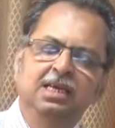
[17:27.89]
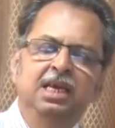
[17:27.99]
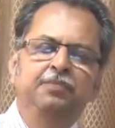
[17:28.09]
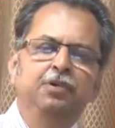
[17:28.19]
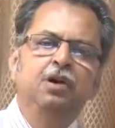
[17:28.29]

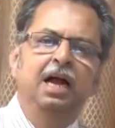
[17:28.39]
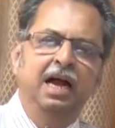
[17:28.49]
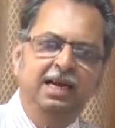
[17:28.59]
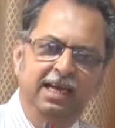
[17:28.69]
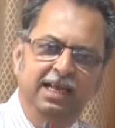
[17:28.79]
keep your
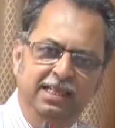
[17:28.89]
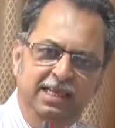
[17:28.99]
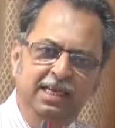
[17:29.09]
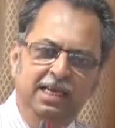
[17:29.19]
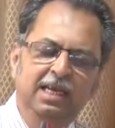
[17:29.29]
heart
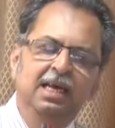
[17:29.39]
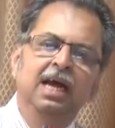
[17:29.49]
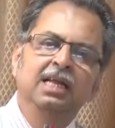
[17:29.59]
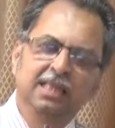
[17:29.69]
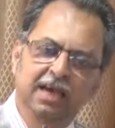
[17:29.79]
healthy
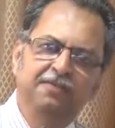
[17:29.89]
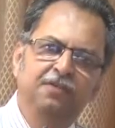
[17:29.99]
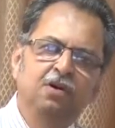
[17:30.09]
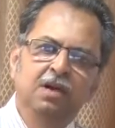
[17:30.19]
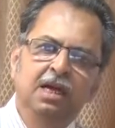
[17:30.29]
and
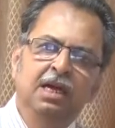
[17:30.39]
therefore